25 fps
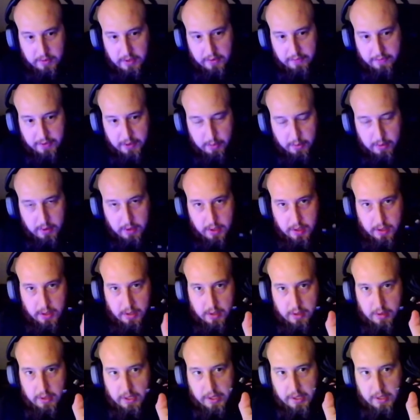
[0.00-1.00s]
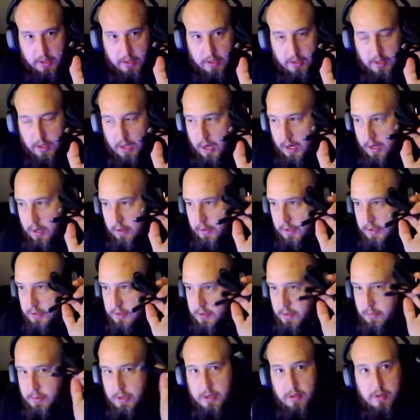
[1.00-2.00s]
if you were uh, like a IRL
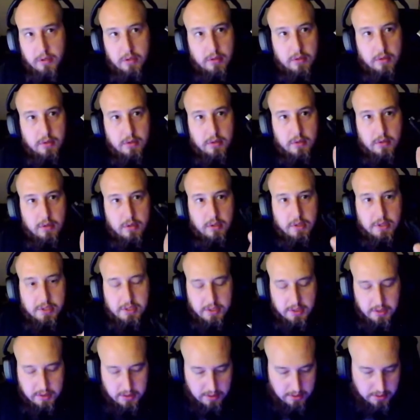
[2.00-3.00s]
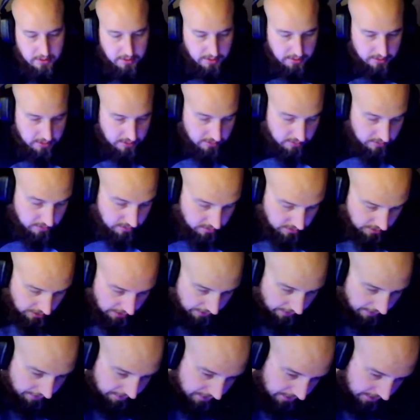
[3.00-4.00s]
streamer because it's and
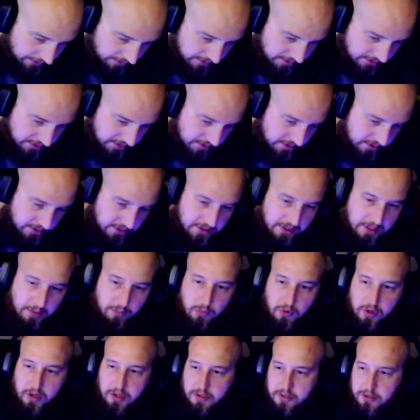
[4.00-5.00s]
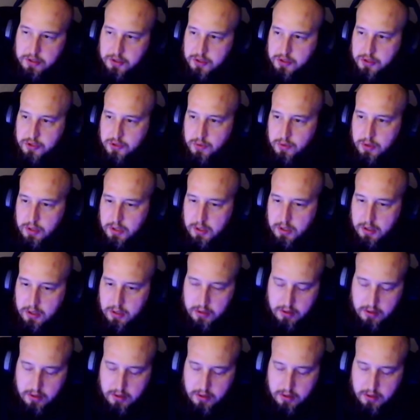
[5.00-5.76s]
I think this is the same way it's just shorter